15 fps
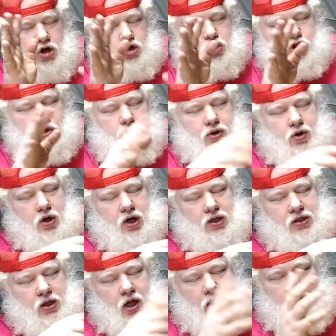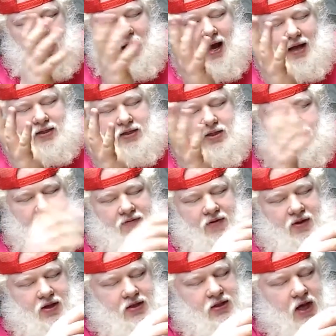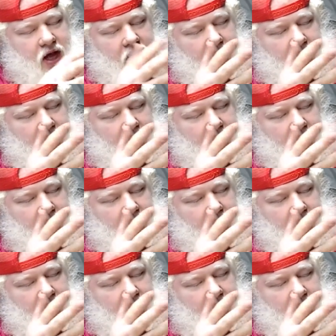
So there is a lot of glass and stuff in this,